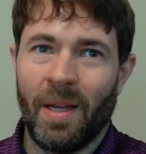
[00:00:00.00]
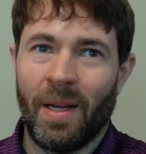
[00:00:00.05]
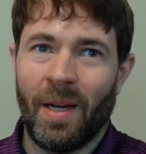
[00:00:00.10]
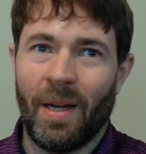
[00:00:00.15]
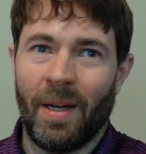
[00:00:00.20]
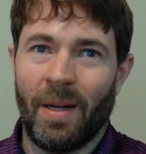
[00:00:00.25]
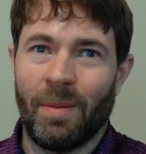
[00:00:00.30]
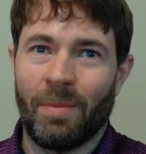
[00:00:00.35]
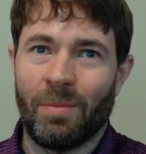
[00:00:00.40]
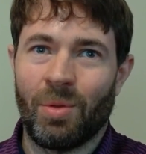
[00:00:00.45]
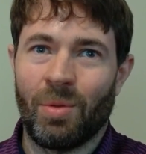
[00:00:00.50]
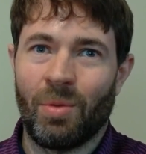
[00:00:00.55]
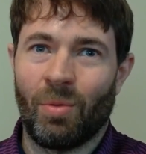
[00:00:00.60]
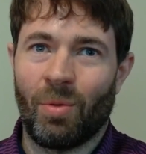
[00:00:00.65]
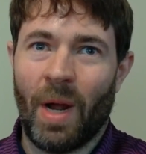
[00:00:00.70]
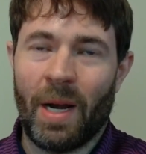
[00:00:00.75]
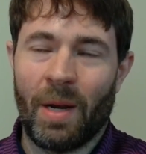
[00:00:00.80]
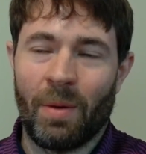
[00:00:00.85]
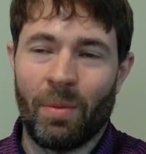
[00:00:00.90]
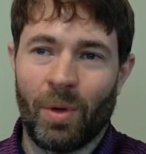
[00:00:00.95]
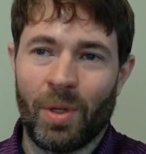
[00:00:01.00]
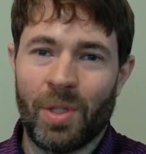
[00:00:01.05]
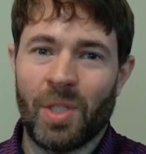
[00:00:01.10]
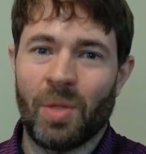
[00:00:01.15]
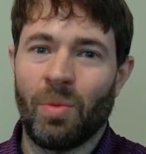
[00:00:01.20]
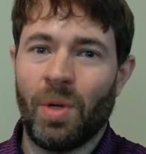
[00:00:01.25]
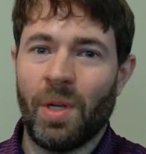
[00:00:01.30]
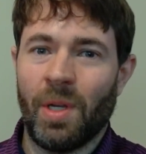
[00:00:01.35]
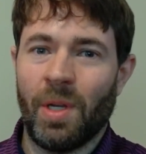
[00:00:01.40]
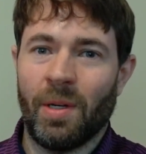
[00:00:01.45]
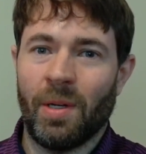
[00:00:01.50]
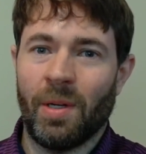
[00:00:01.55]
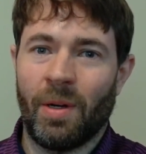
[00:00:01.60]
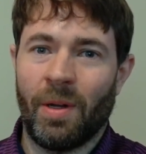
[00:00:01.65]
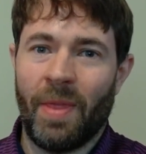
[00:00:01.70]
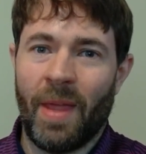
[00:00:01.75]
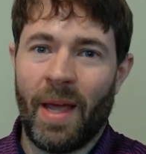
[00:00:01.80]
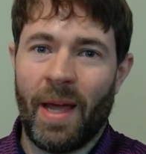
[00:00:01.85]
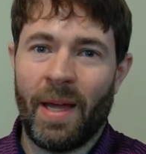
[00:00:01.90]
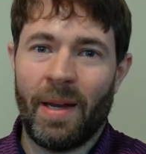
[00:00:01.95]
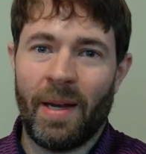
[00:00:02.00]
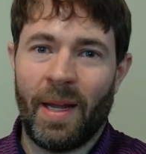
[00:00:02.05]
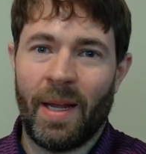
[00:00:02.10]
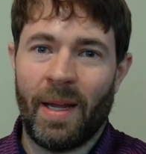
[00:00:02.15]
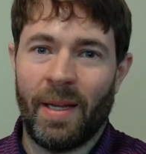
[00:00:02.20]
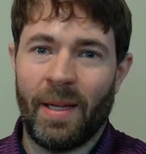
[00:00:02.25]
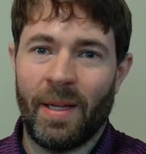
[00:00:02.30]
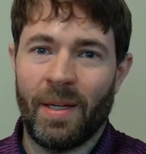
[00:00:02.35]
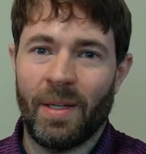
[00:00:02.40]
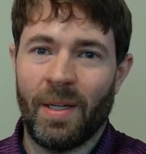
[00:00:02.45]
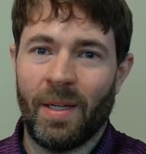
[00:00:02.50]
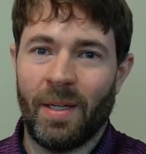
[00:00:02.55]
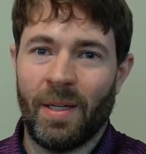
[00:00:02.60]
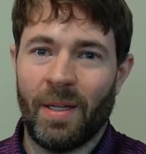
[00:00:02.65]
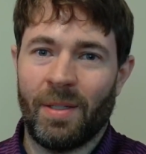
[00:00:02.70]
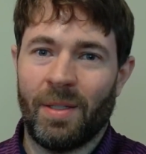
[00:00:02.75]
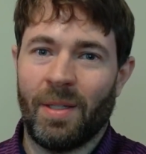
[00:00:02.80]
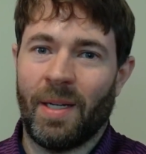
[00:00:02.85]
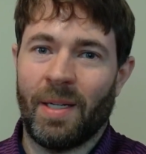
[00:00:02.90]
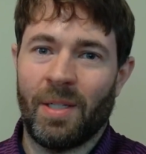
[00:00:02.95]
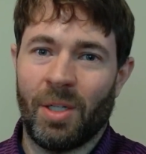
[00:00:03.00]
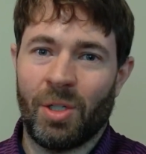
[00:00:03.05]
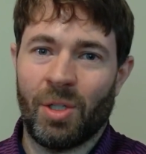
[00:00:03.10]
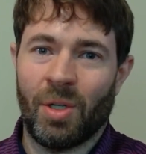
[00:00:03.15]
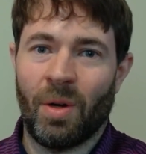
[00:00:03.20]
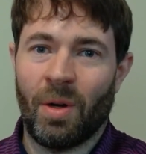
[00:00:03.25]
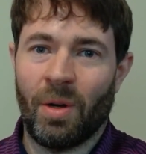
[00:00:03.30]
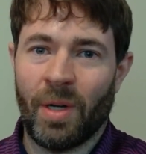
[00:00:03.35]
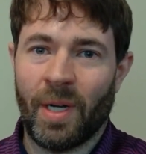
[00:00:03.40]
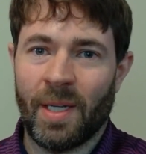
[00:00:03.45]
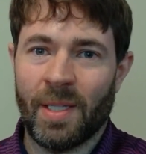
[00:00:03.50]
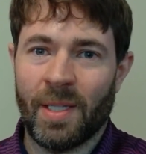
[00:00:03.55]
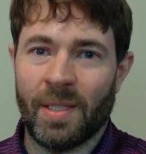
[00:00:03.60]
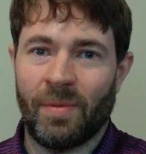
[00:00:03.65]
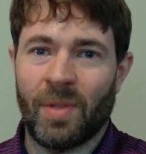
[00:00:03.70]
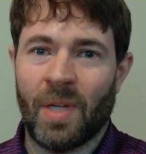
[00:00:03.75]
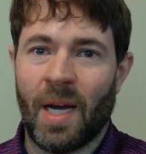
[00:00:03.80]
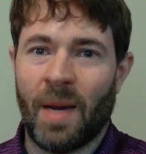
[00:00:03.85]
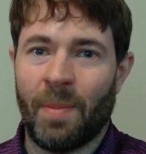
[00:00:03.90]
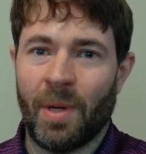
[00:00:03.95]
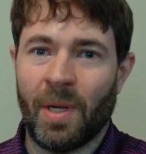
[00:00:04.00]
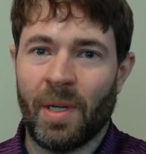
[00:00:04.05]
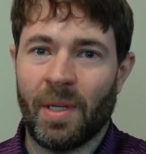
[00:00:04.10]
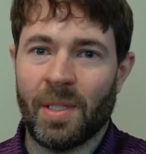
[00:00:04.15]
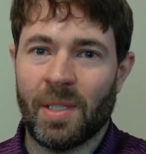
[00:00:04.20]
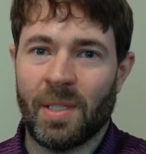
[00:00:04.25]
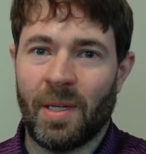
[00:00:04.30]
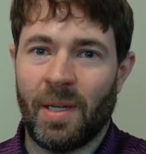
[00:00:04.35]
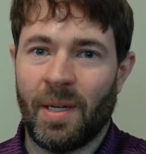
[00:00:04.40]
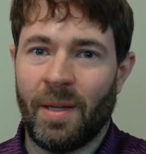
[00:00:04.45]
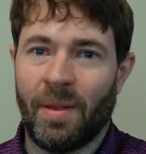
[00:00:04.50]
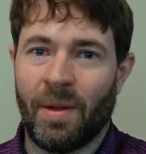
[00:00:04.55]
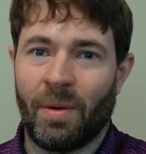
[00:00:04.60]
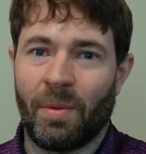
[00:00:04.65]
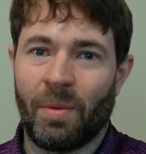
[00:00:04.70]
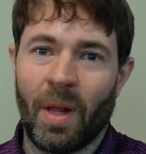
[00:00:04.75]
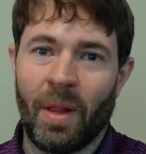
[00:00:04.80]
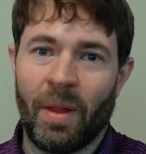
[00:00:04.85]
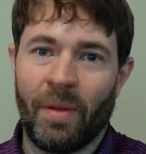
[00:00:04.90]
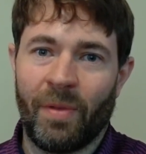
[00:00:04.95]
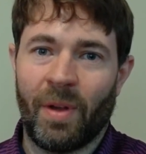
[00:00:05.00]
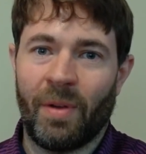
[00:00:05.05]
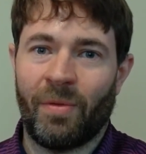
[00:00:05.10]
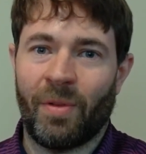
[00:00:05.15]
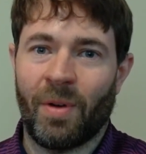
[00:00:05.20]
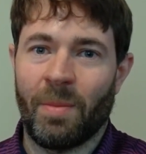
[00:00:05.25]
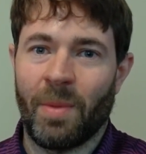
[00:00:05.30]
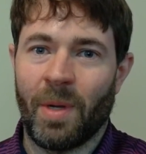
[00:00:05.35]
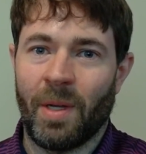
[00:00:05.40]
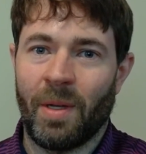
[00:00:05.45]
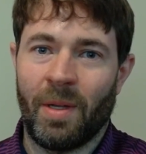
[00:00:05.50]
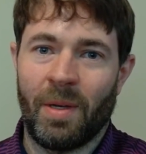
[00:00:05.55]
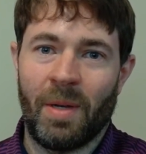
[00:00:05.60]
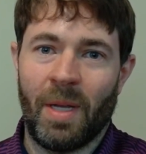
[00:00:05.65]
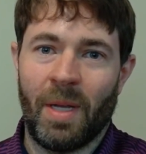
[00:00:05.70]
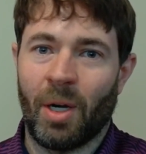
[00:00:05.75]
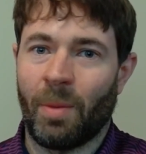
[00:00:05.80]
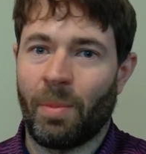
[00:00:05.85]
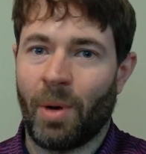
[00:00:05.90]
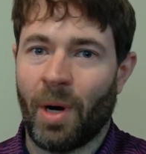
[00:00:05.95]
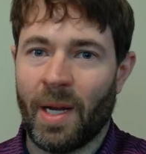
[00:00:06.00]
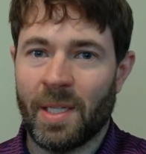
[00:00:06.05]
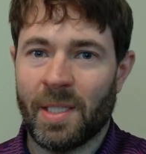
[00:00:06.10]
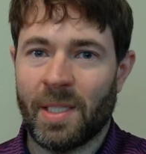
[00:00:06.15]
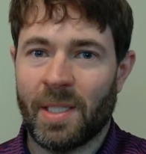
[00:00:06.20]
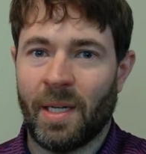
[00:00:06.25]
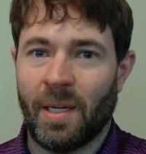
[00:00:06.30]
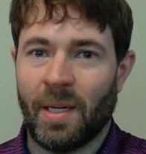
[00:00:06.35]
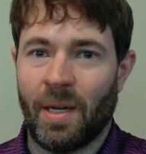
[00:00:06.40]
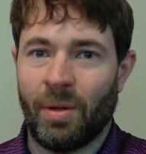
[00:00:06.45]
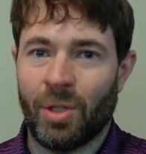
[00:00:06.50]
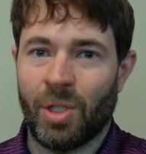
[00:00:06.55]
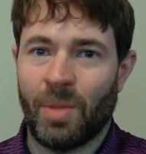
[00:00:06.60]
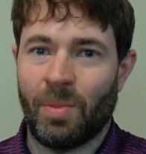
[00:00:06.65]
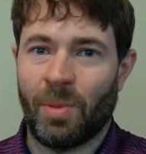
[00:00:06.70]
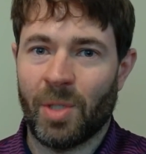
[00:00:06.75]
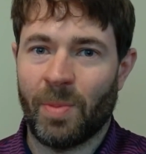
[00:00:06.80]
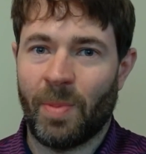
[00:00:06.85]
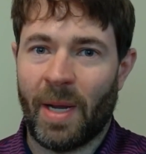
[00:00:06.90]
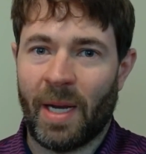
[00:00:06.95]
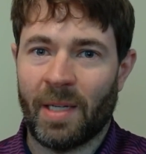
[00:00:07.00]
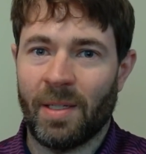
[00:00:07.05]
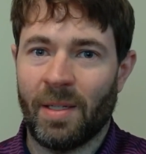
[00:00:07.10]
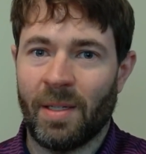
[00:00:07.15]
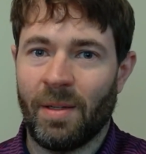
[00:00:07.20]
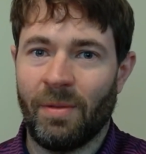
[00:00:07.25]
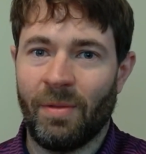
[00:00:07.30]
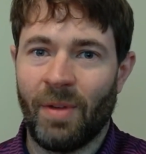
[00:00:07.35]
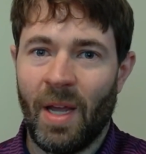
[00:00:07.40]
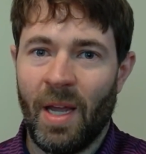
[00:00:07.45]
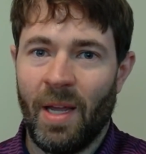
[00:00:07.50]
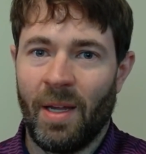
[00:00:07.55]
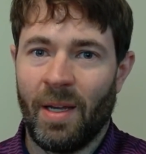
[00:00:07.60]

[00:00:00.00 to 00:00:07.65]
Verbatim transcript: Um, write in once a week on that, and uh, I touch on all kinds of topics uh, that are relevant from an enterprise technology perspective.